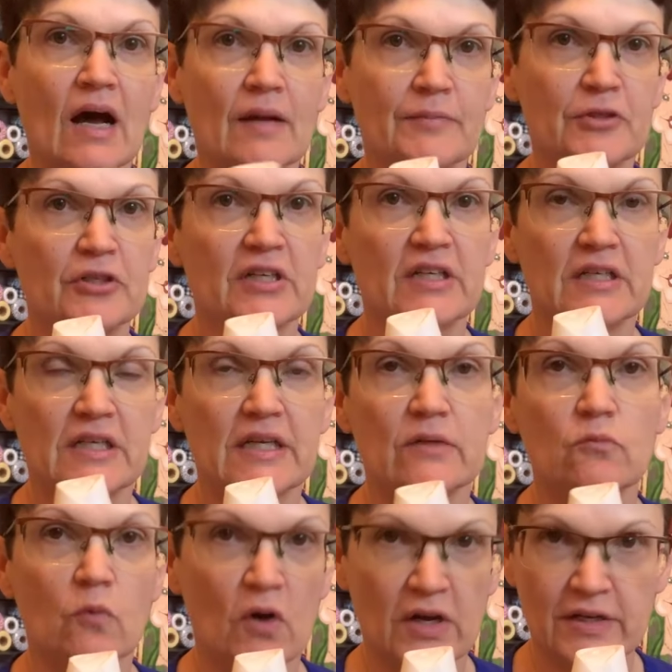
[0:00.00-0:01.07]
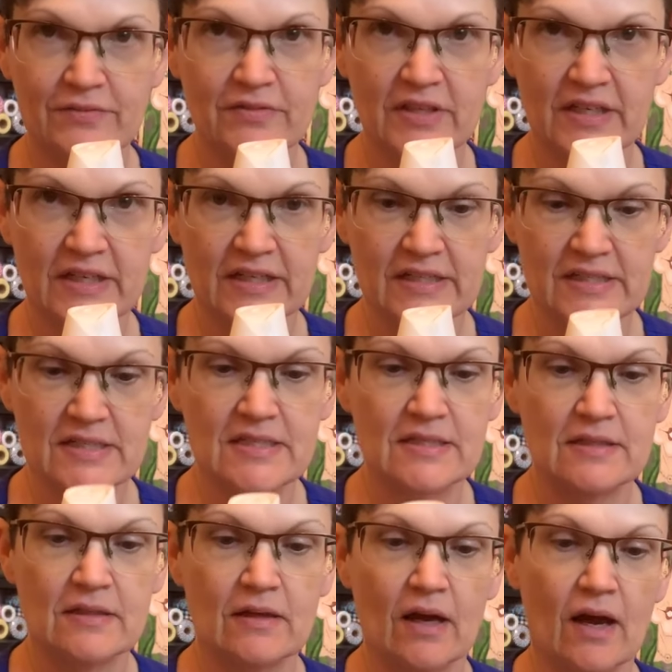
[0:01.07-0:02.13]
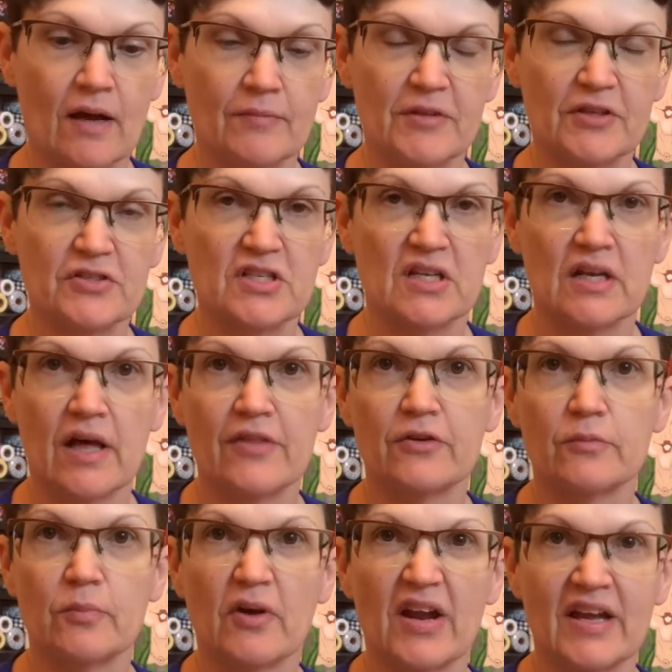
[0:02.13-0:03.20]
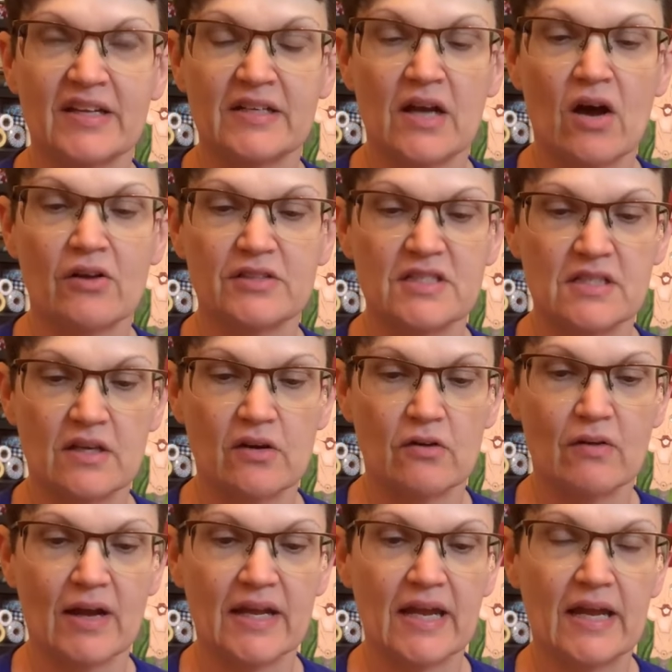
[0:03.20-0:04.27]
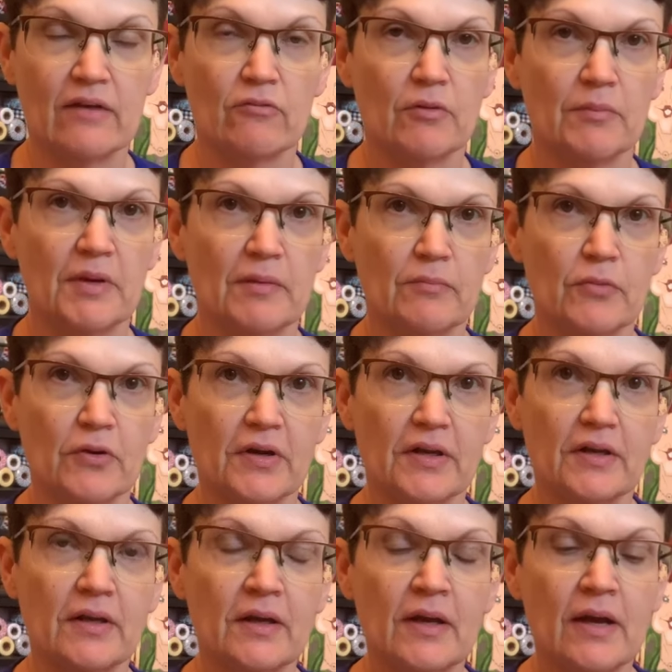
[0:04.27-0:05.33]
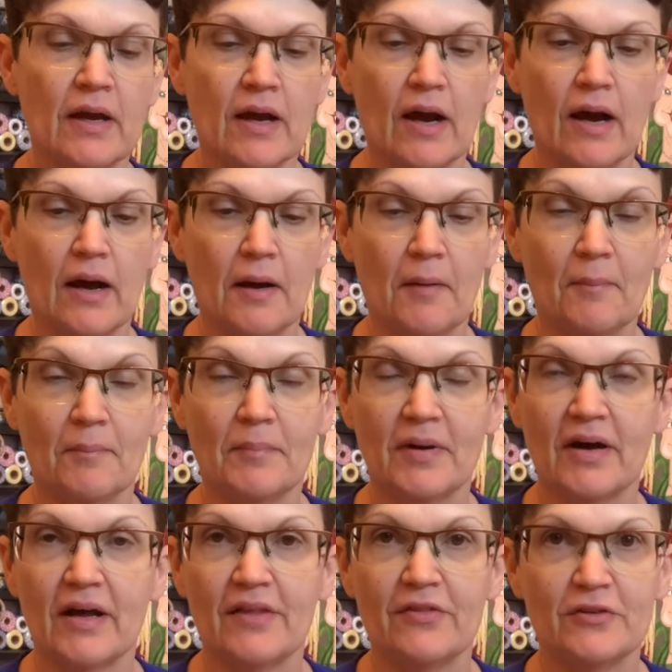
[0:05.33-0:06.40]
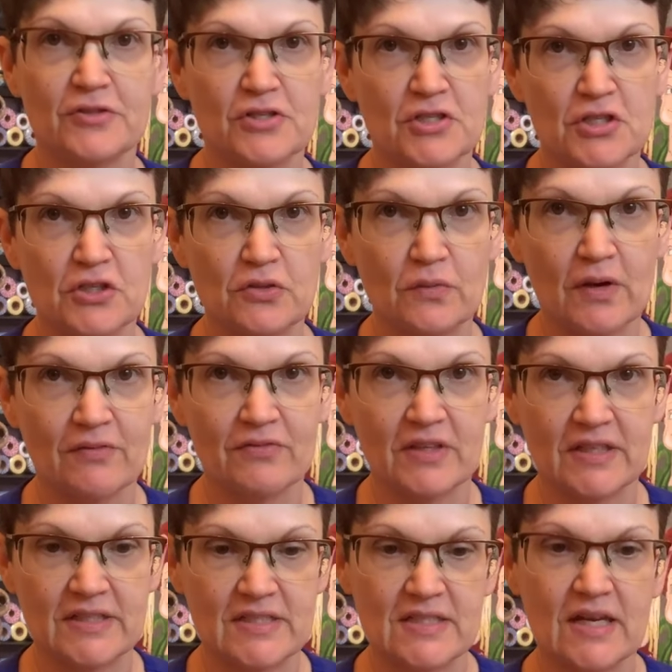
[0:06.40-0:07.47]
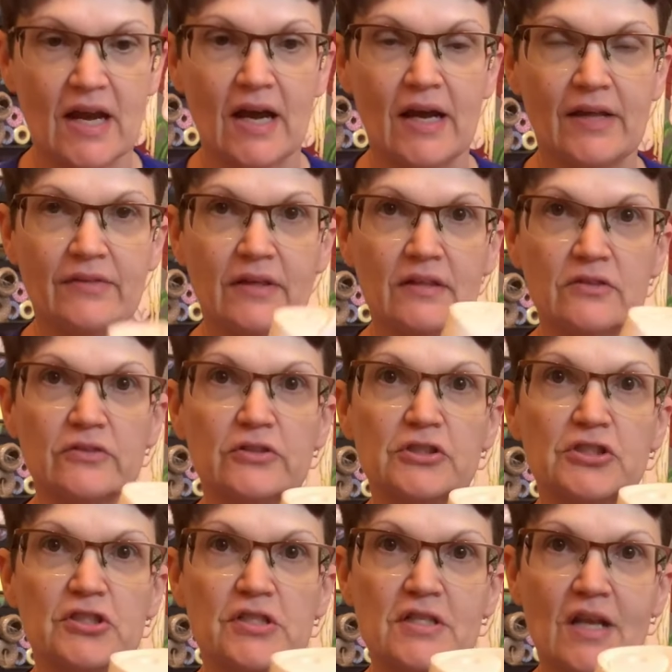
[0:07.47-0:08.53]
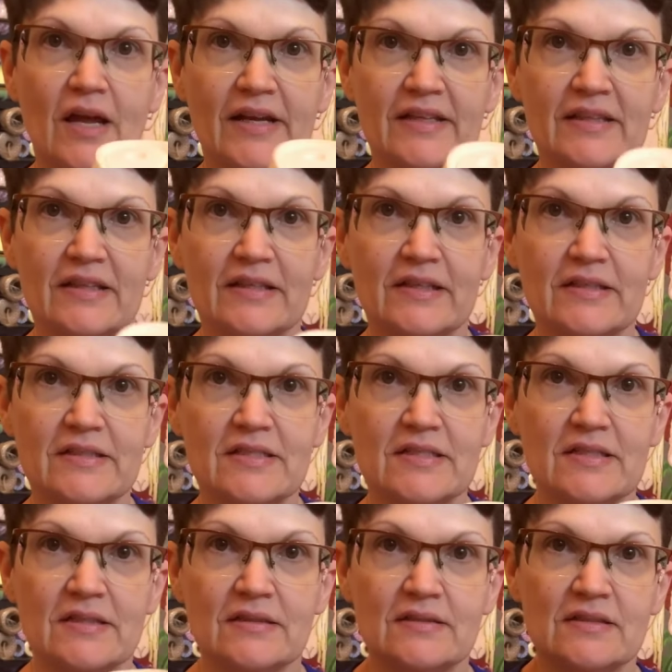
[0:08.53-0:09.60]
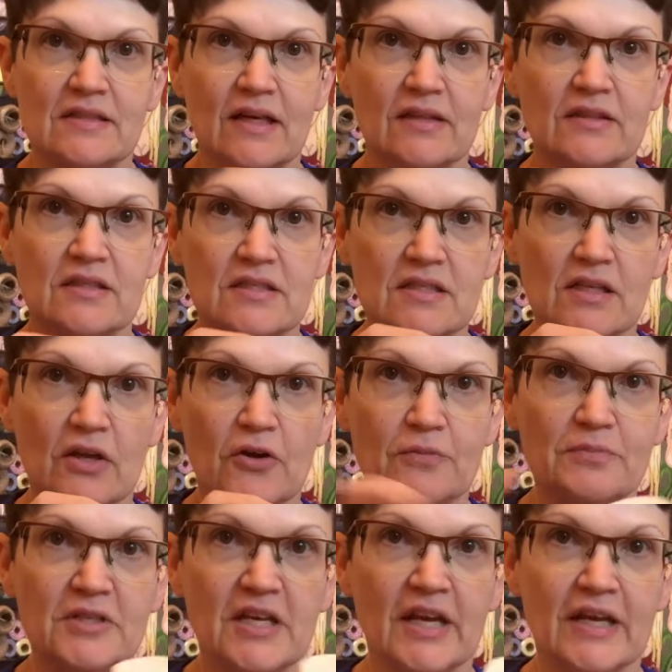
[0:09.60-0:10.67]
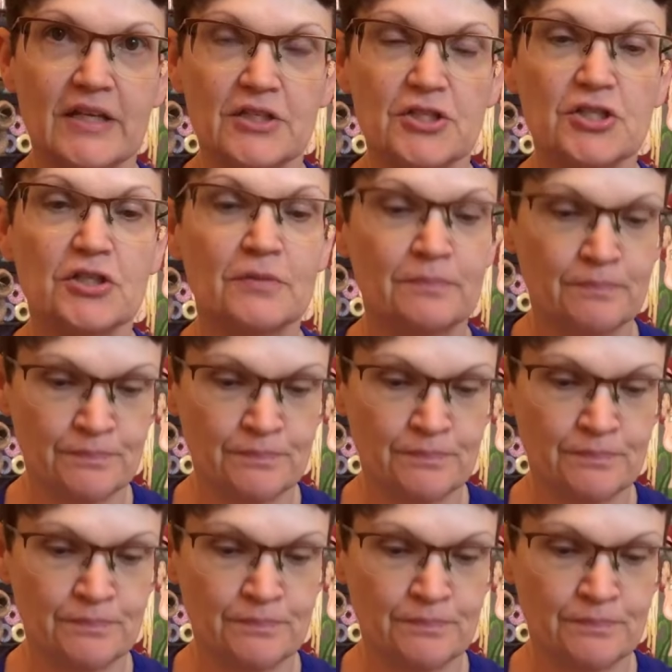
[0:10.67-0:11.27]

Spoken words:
You're going to need one of these. There's another brand also, I can't remember it, but there's two of these kind that look just like this. It's got the sloped edge.